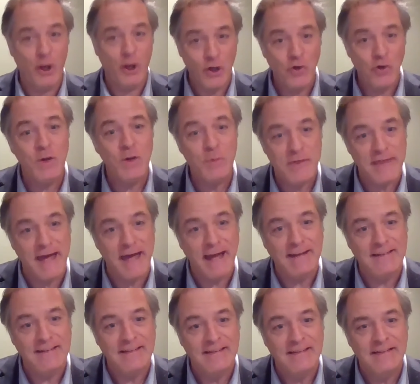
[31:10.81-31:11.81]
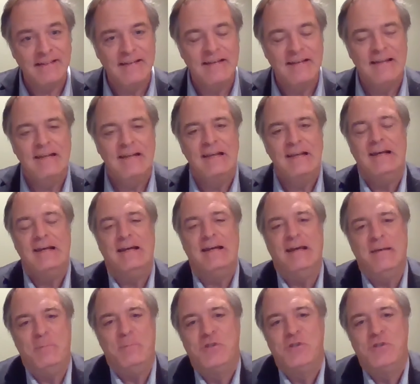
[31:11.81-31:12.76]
agree with that um,